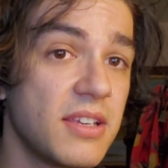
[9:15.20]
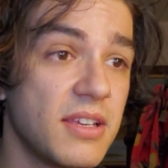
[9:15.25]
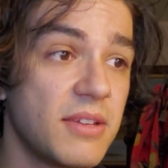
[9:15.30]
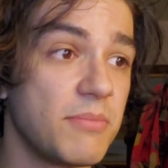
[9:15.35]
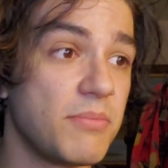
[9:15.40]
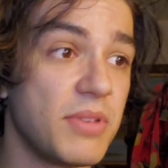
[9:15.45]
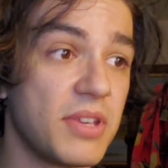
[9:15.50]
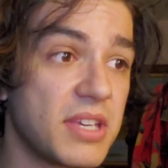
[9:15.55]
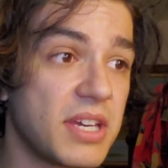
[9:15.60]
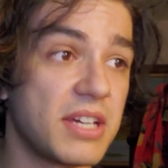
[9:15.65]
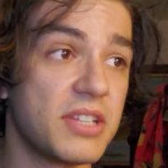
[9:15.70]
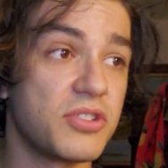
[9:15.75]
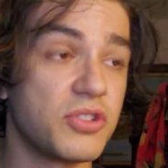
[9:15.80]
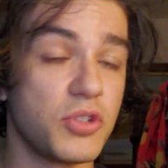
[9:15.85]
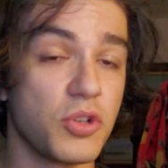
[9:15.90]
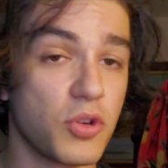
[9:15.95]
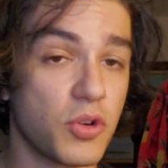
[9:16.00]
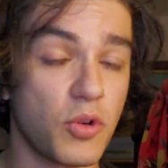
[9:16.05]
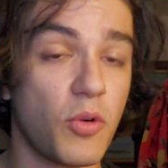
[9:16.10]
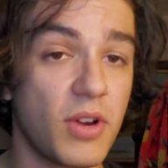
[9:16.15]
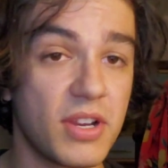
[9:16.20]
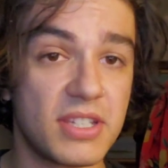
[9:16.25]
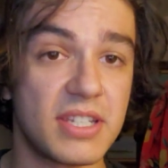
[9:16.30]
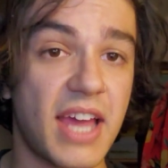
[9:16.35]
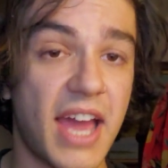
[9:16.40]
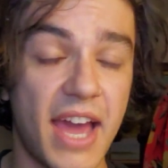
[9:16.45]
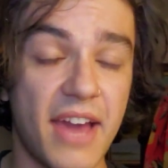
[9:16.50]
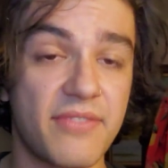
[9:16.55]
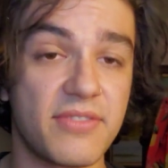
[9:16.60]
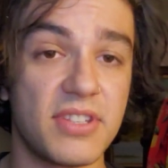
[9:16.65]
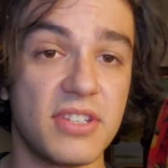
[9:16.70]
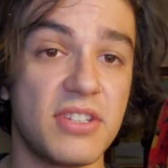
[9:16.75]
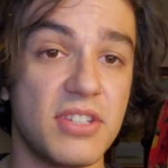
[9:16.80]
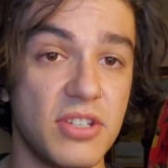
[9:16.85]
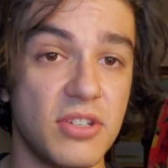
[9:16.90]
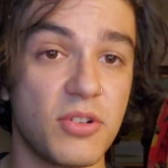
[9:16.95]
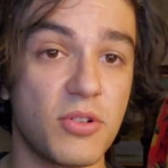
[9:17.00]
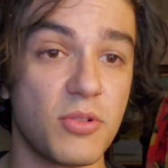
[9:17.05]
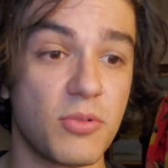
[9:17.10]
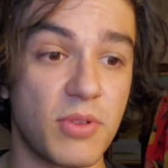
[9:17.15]
because you're going to have to
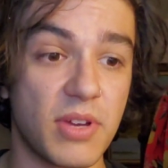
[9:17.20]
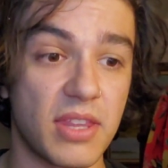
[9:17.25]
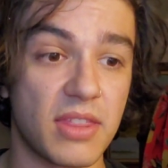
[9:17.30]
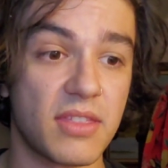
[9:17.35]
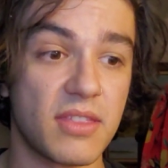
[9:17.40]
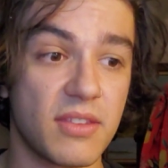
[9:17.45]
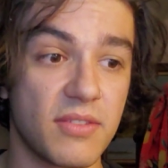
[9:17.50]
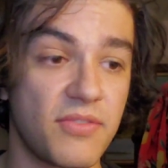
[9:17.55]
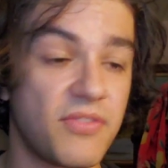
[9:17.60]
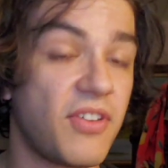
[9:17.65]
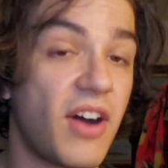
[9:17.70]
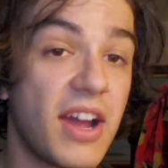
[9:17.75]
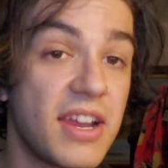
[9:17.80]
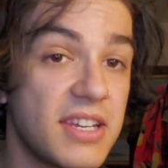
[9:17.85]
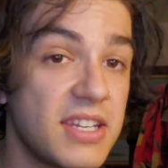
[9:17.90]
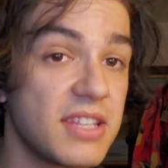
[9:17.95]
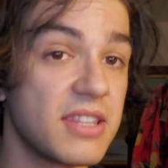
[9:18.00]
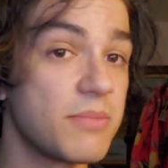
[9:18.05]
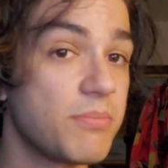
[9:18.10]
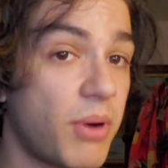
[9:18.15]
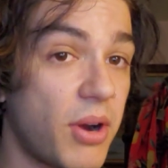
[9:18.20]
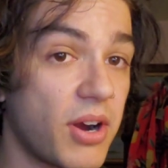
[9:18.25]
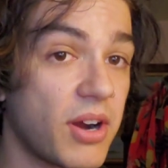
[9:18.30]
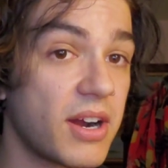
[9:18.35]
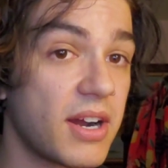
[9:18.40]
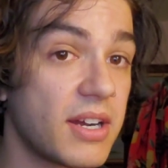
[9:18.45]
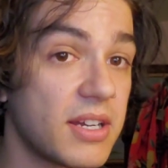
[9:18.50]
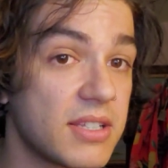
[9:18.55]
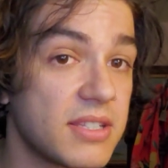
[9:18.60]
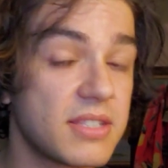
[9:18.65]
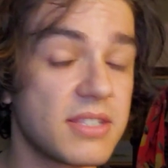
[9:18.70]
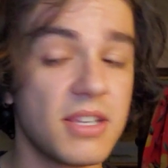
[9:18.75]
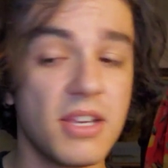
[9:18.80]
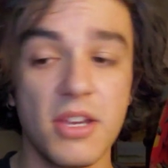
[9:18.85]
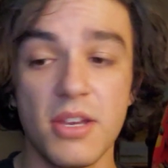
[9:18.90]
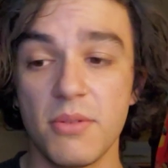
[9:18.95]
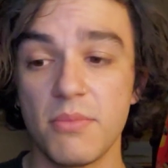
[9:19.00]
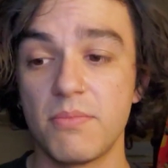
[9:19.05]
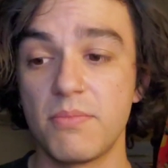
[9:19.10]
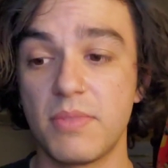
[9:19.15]
deal with finding the parts,
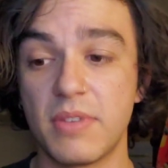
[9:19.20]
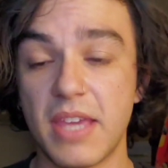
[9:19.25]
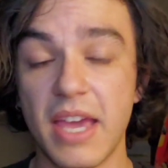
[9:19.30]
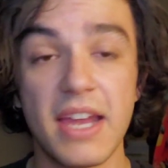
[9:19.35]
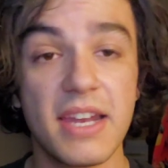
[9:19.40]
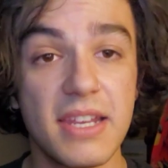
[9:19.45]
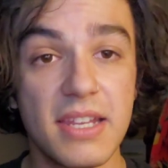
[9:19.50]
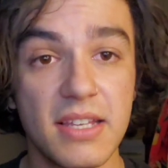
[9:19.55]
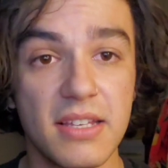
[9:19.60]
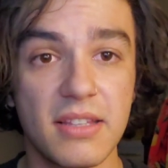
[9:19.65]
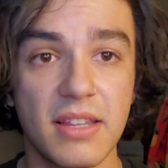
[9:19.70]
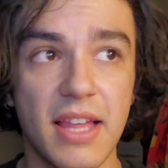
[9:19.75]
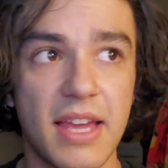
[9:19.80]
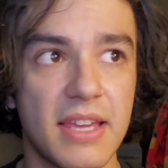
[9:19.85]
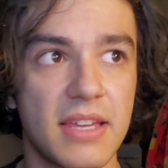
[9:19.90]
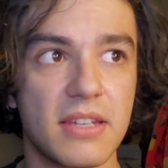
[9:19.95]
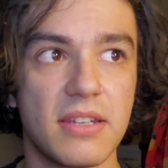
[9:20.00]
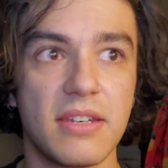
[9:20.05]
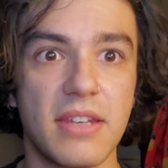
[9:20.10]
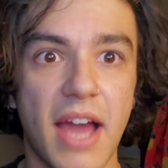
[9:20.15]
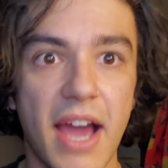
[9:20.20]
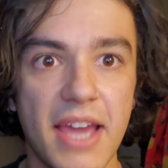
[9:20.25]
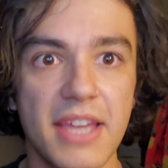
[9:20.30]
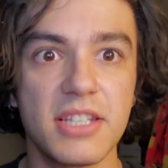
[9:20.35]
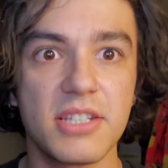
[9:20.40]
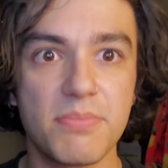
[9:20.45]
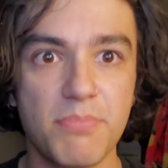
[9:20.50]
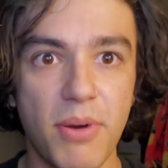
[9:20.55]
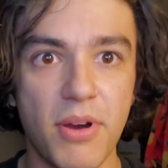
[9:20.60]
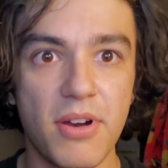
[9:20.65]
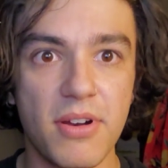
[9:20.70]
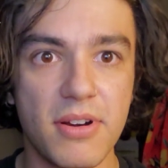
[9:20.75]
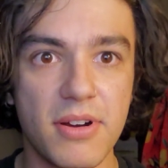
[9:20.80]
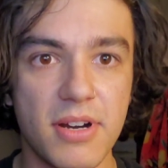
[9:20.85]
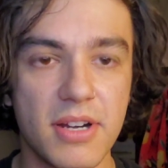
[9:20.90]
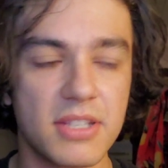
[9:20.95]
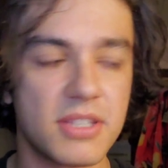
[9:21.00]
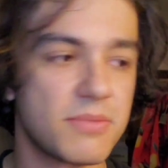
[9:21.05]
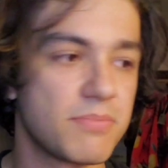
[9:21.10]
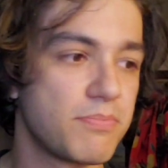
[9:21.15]
getting like nice
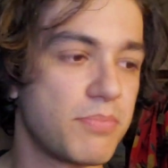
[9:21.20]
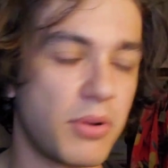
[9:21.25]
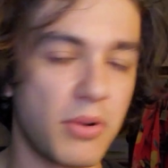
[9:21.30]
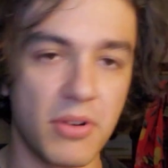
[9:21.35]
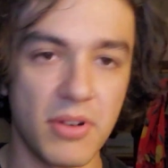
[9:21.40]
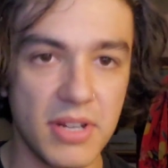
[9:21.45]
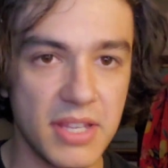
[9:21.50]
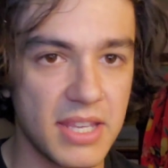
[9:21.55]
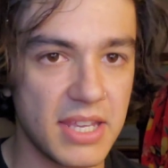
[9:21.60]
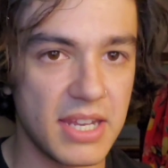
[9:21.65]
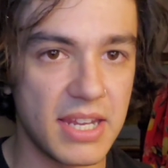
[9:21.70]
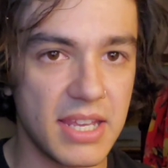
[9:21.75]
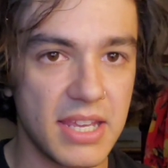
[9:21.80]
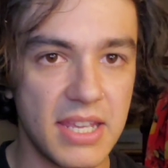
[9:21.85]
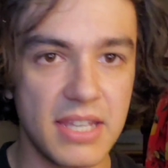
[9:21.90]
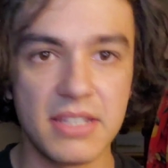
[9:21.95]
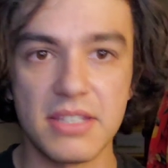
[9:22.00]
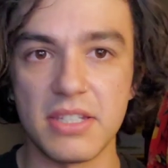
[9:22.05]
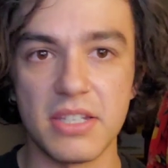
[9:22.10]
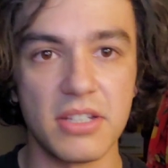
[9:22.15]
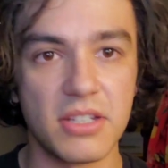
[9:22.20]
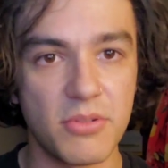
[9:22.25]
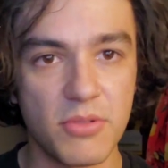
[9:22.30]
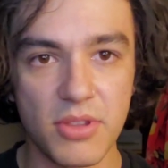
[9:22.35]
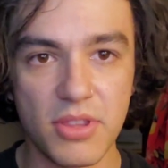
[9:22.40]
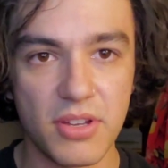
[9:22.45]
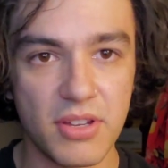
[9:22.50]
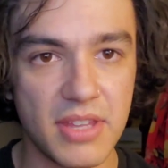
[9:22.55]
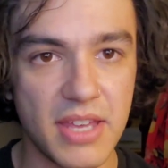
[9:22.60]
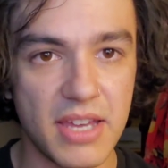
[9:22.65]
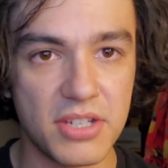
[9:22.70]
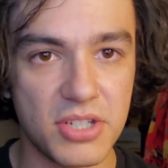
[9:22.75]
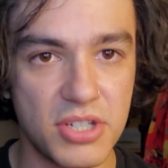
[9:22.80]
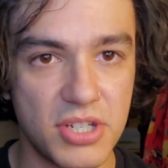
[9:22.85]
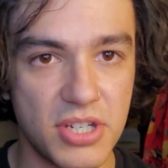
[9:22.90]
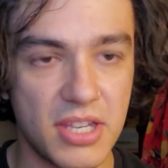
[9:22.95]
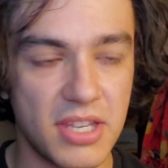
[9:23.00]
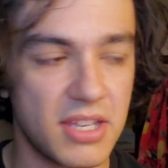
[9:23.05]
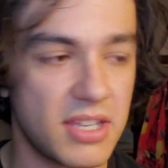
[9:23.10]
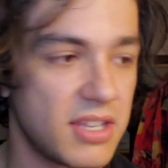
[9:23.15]
parts, putting it in, dealing with all that
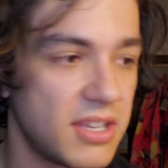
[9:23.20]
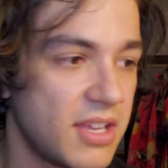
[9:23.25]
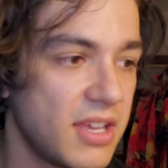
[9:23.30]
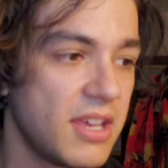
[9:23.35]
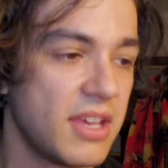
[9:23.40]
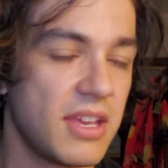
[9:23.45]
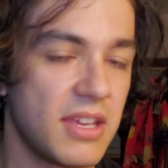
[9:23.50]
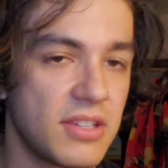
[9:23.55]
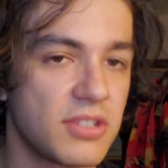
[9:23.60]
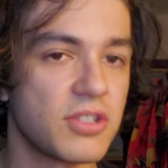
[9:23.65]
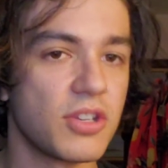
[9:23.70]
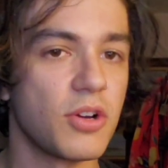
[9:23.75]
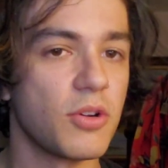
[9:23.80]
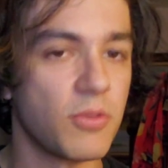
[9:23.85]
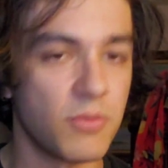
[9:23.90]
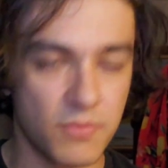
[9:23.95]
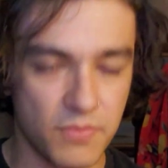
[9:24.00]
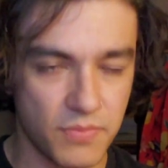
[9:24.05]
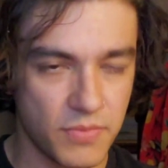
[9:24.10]
shit. So